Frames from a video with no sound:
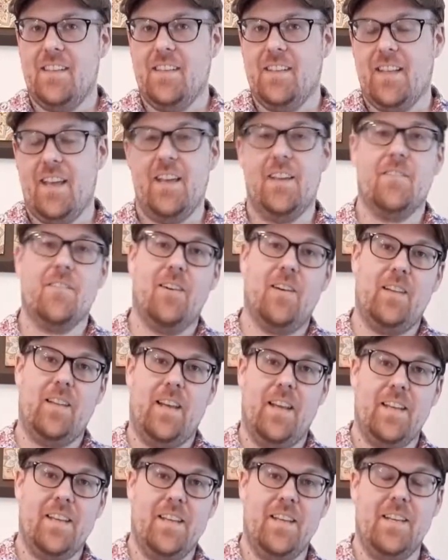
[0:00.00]
later, I'll
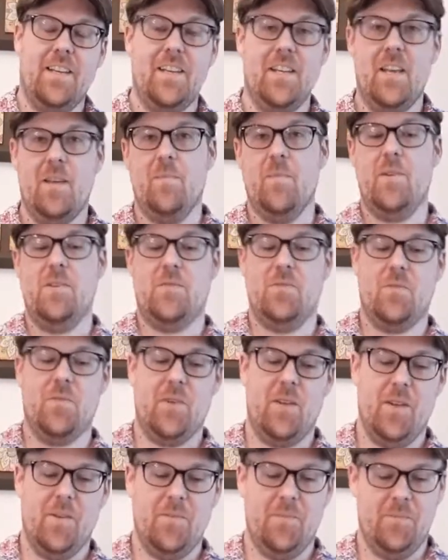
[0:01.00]
edit in an image for
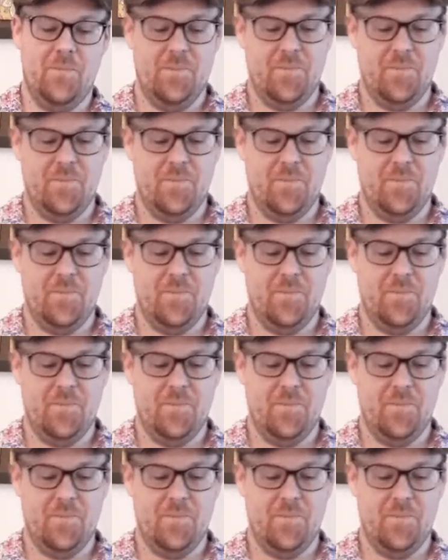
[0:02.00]
you.